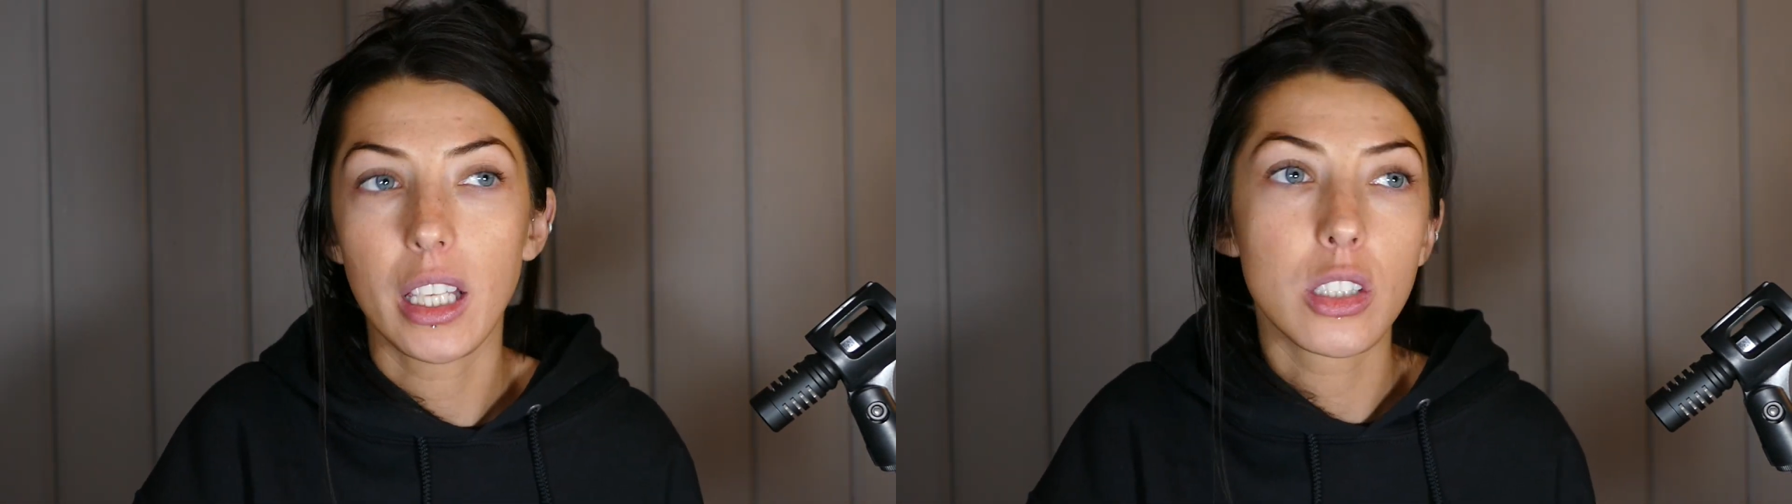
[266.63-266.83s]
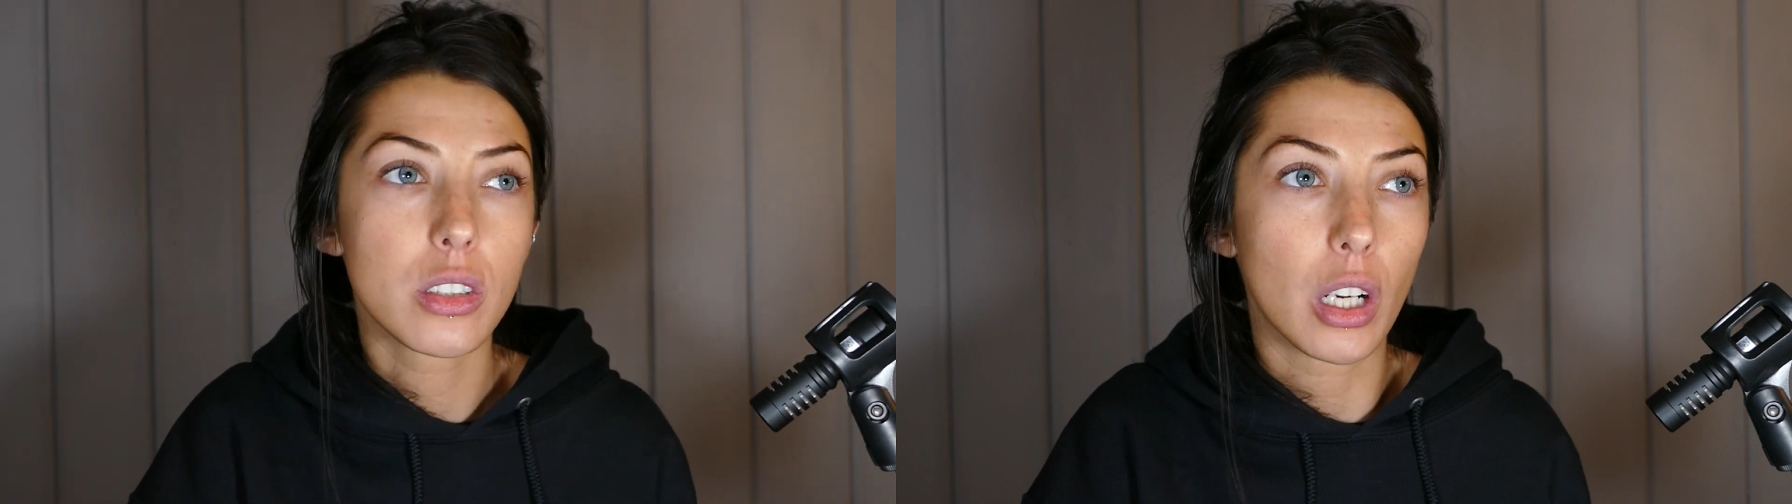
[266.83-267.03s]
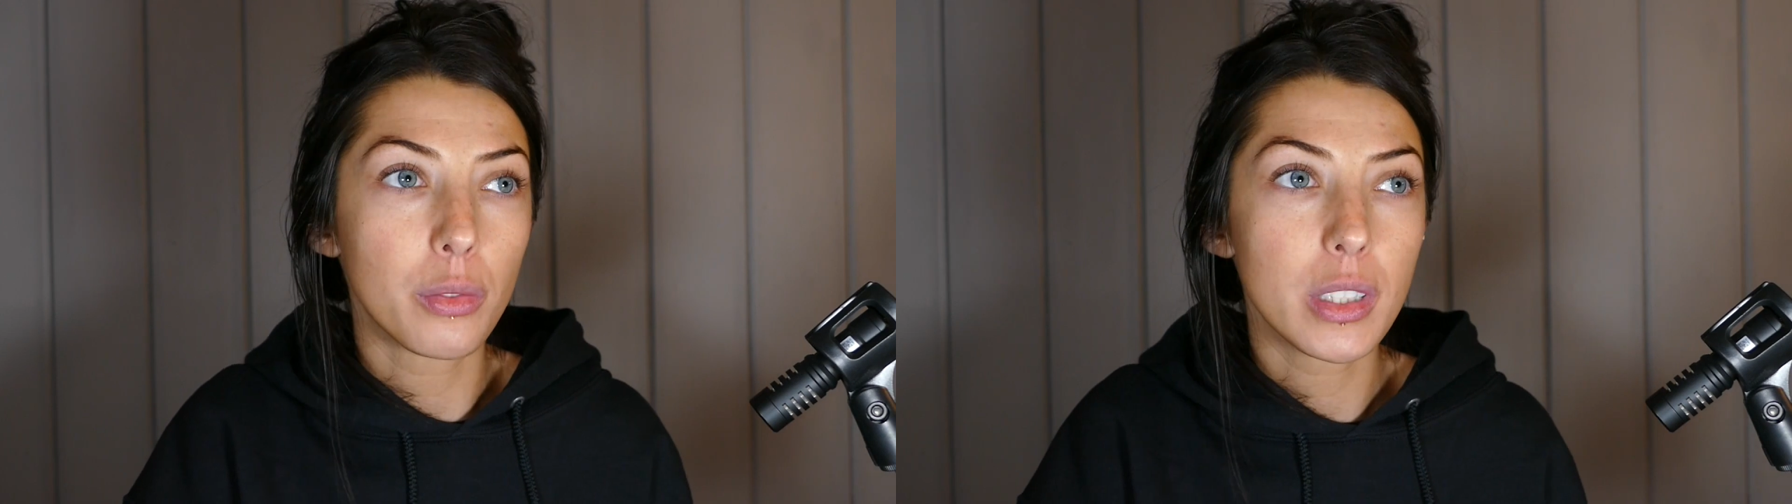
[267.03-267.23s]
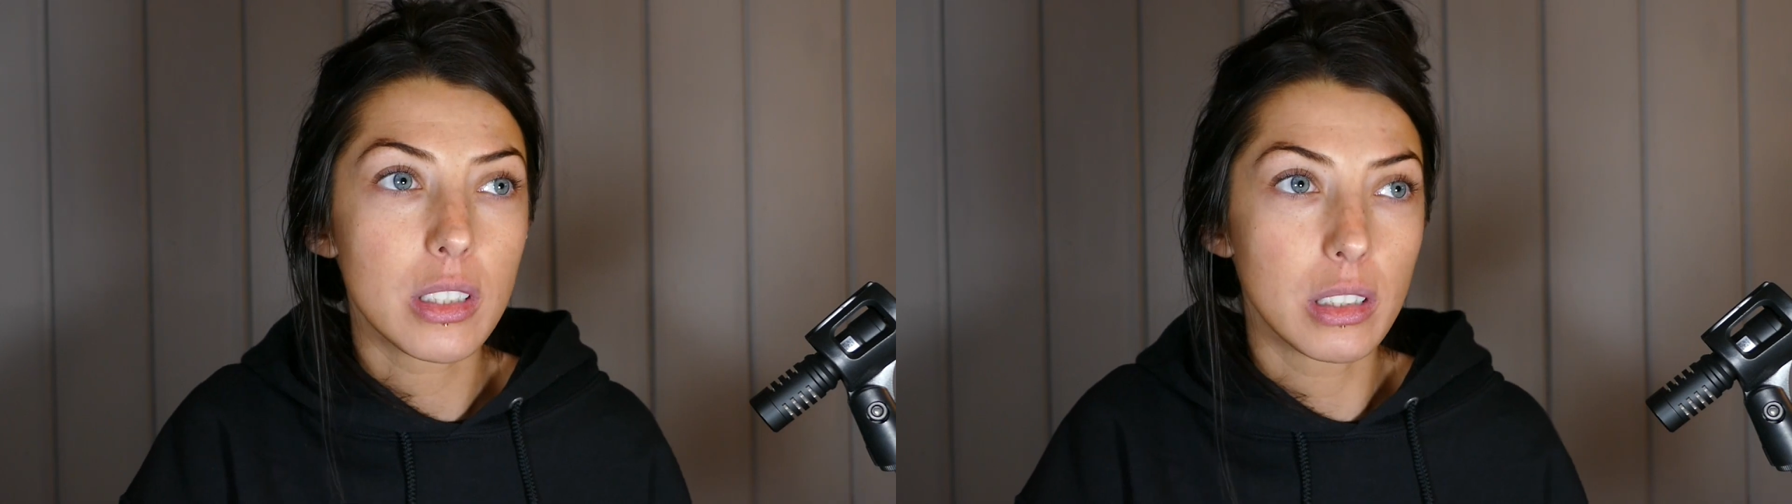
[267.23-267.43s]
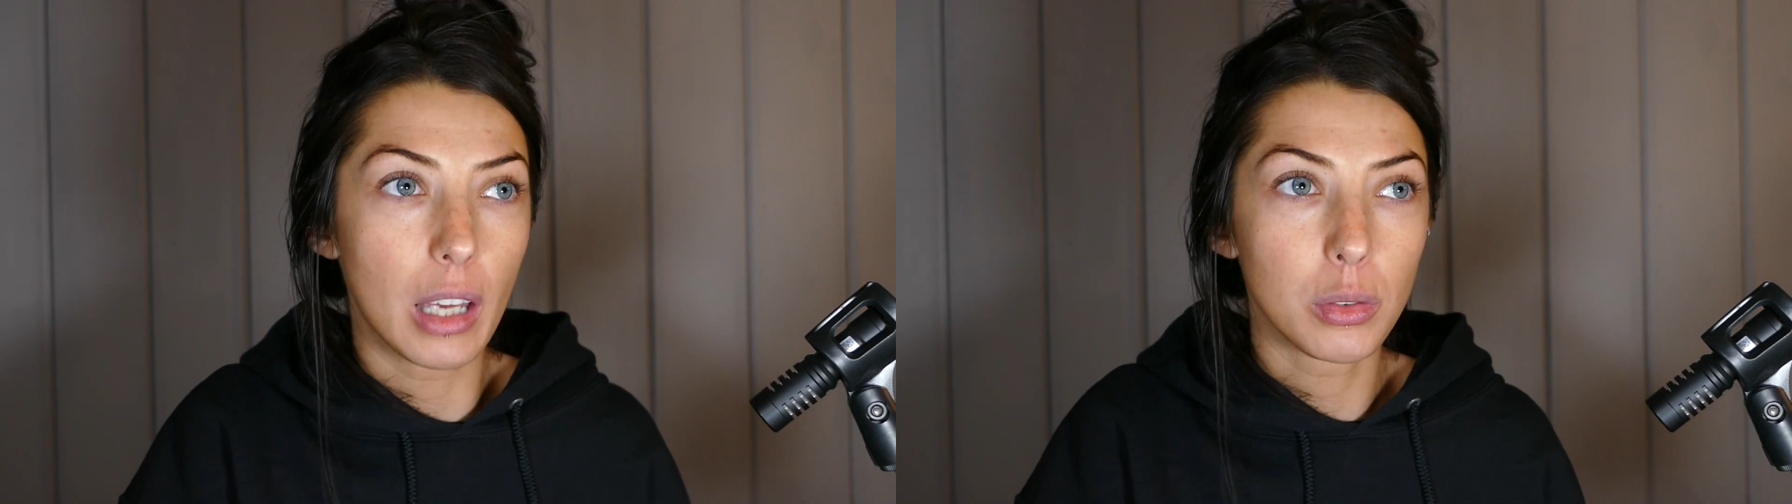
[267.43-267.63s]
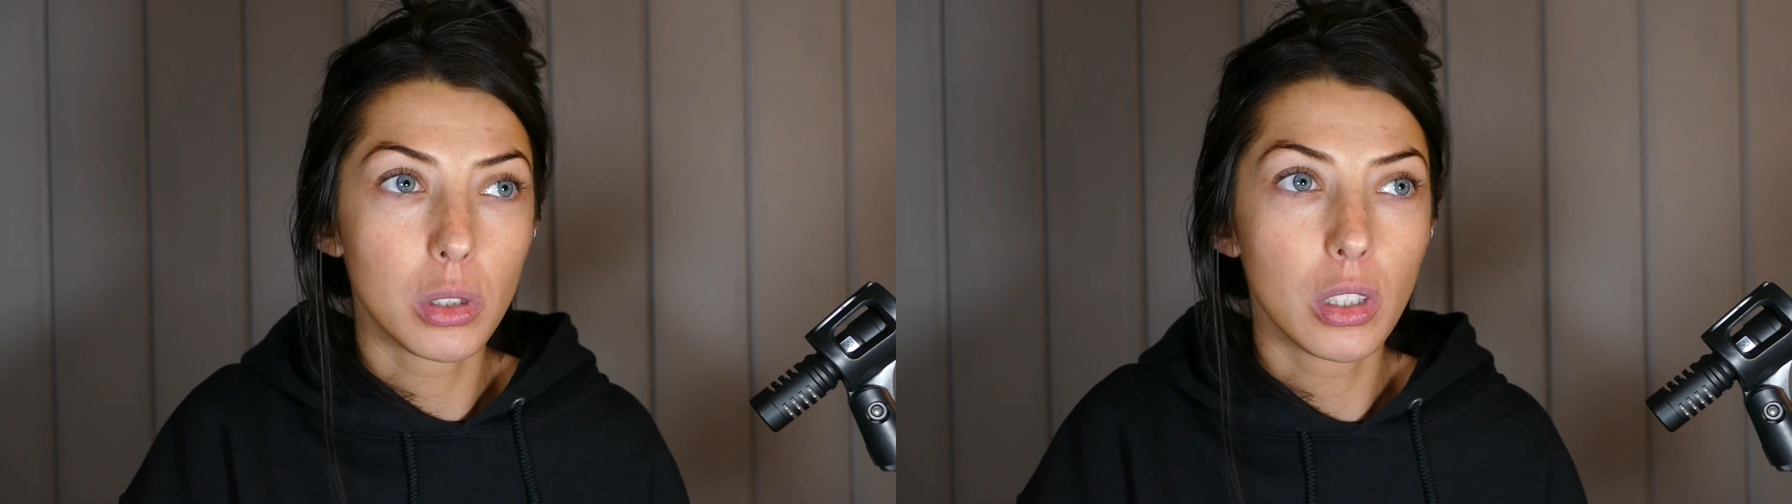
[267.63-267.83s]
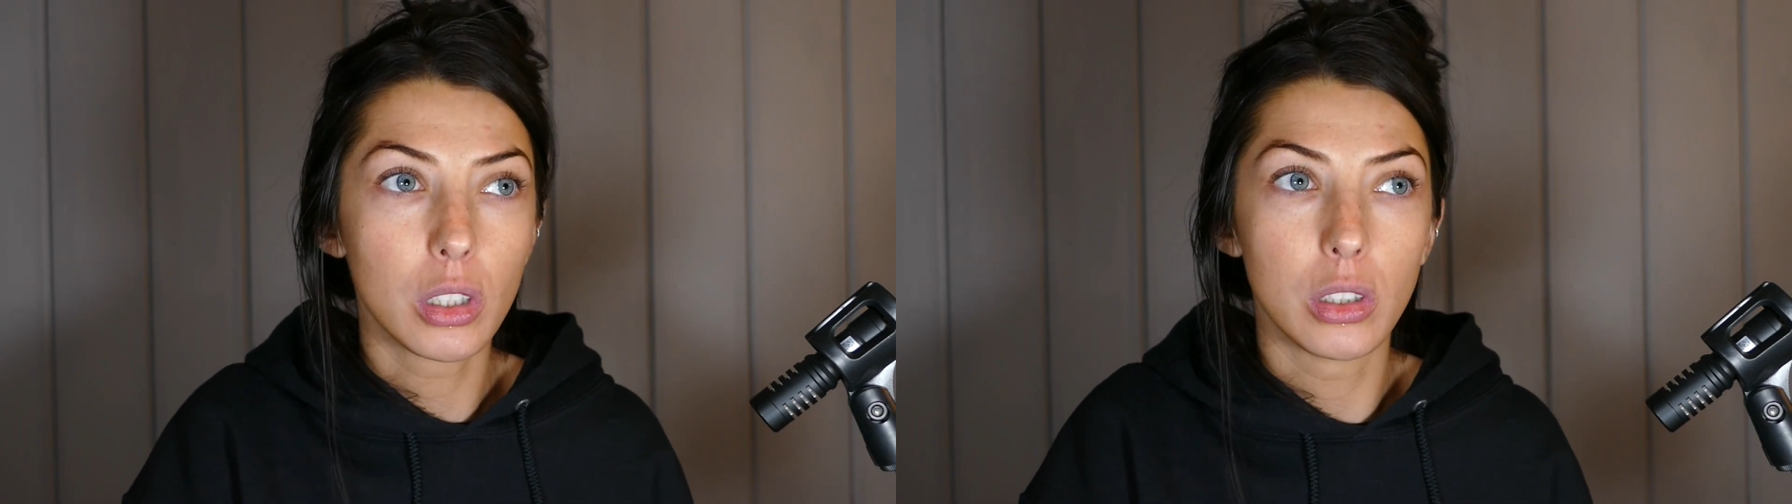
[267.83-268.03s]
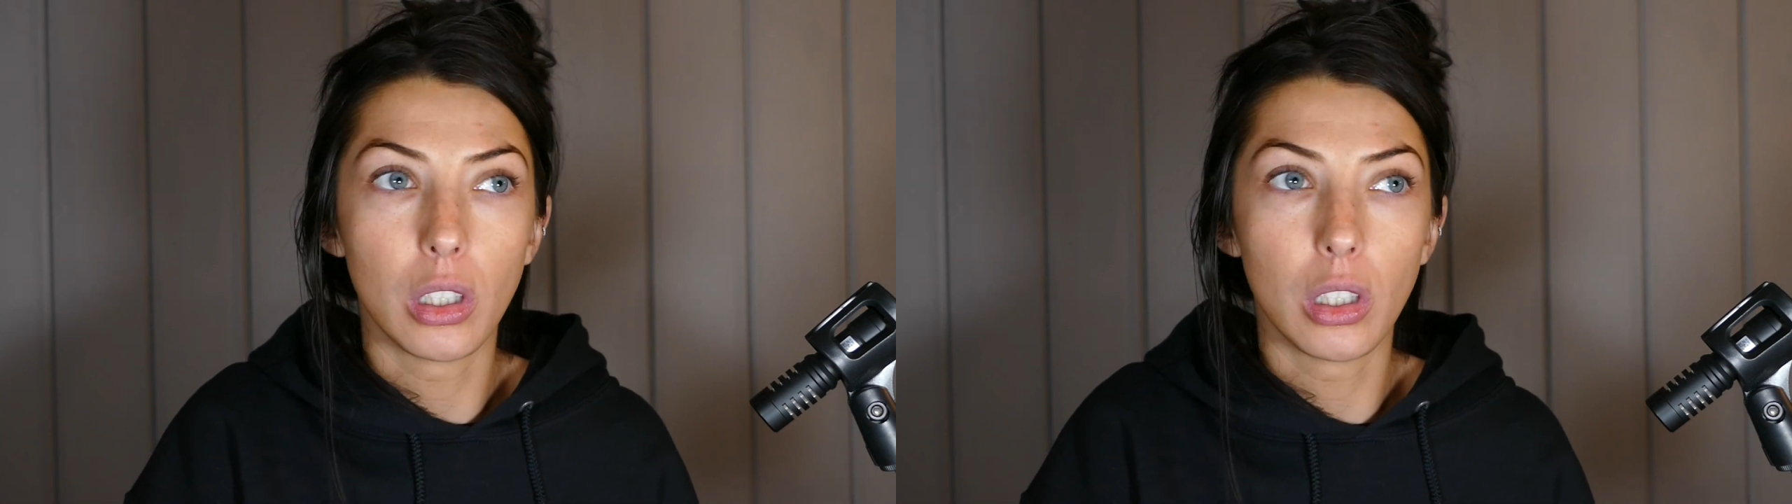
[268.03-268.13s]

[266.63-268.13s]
Its surface level